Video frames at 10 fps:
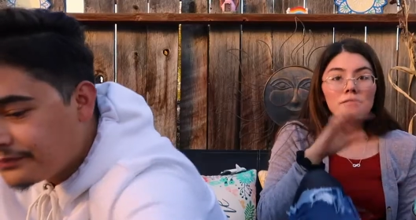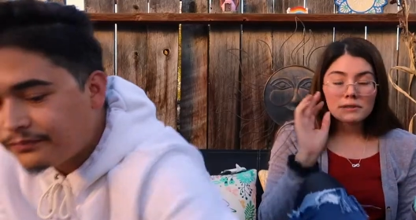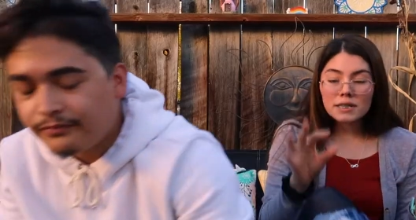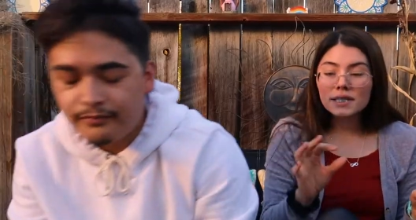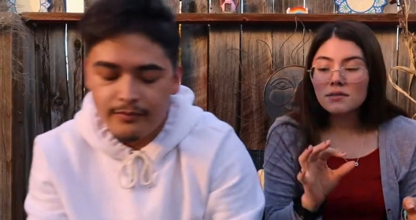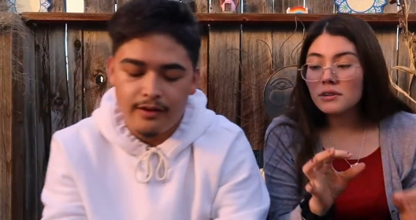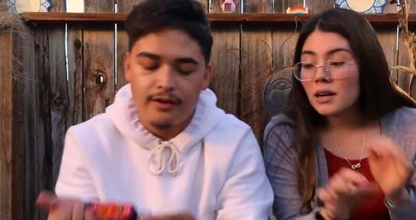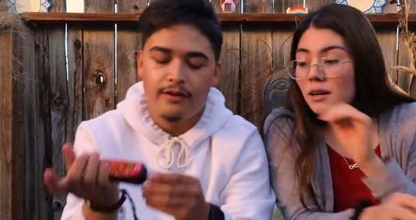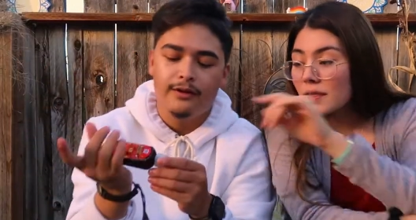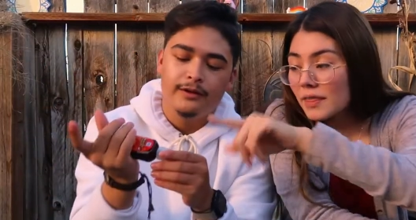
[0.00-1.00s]
Speaker 1: First of
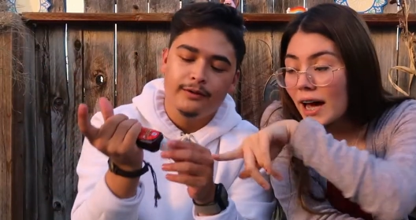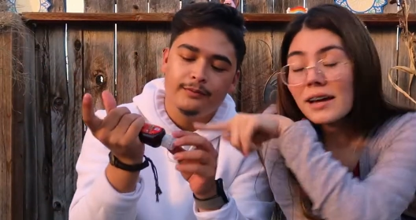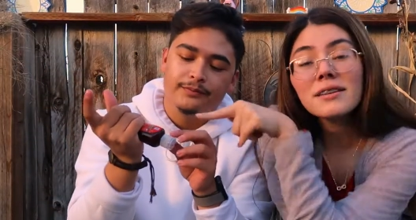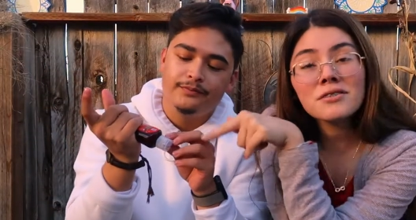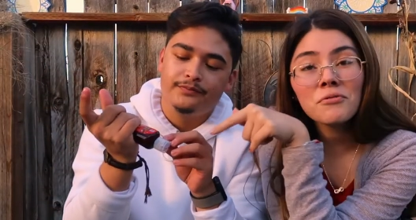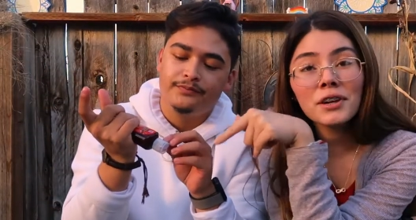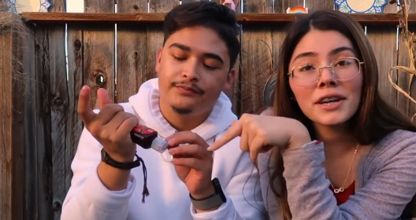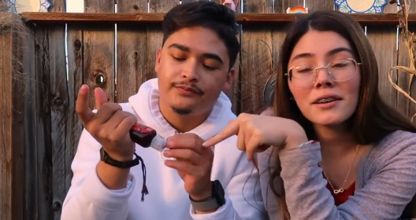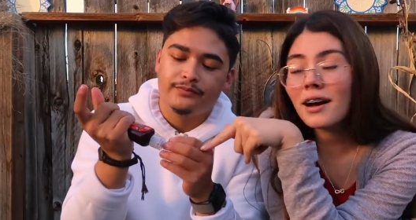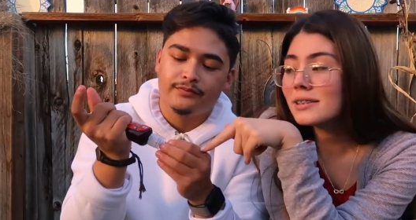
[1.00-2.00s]
all, that is
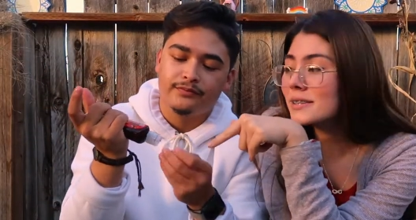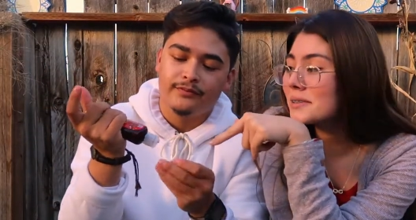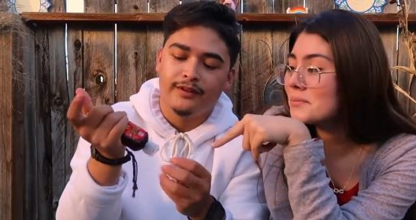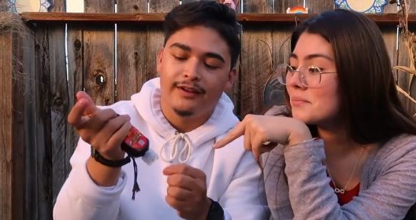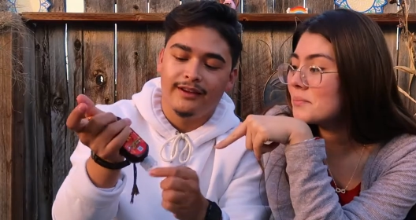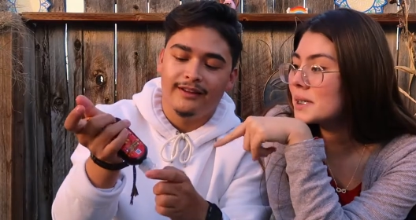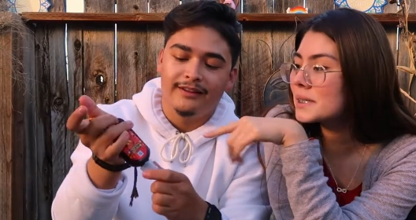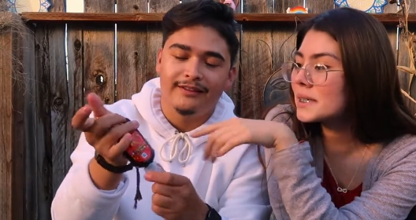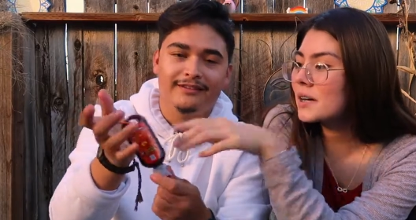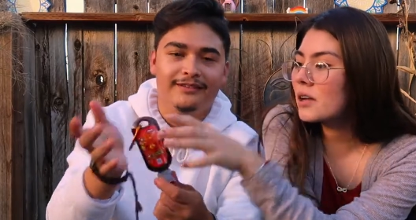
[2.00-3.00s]
freaking awesome yeah,
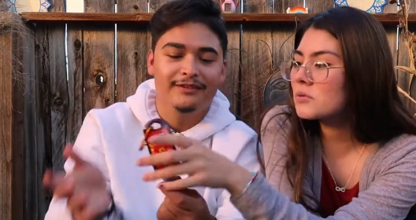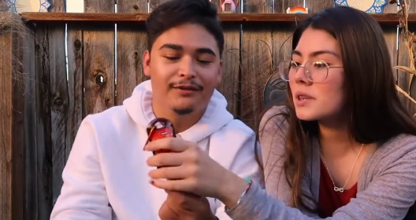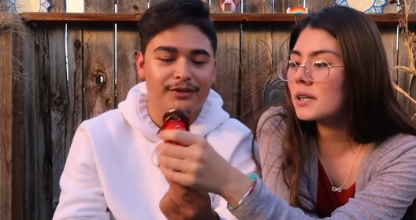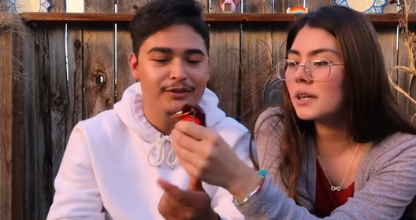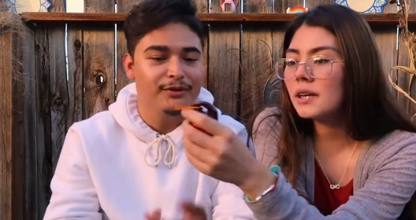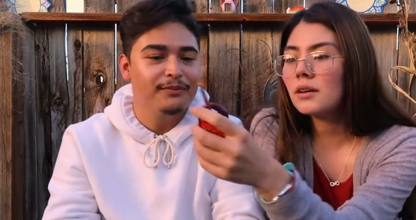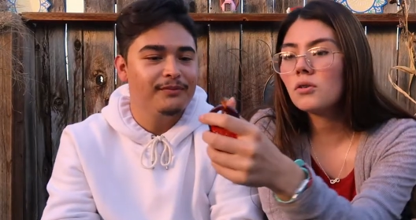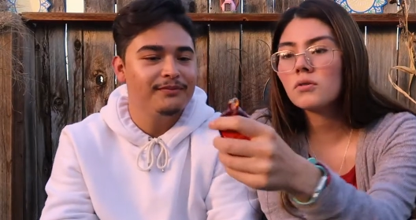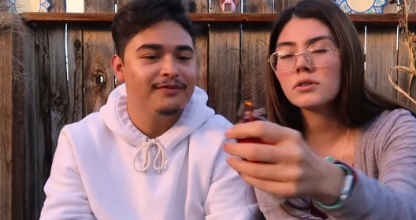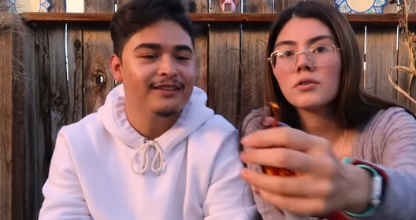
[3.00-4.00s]
because it comes with the key
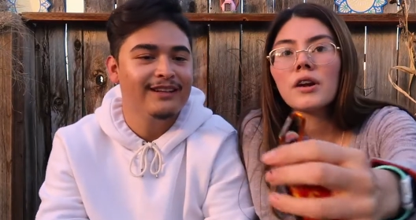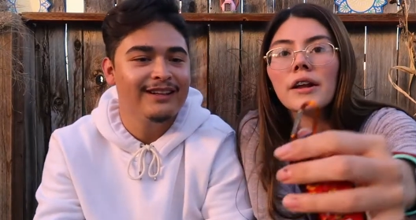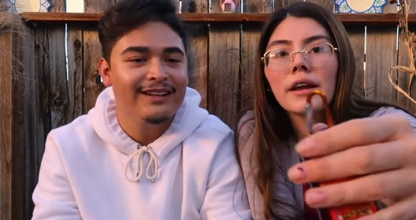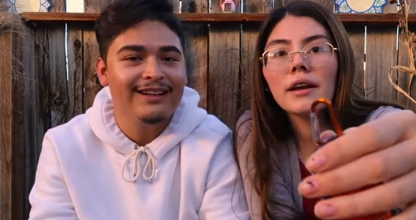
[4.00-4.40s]
on. holder already.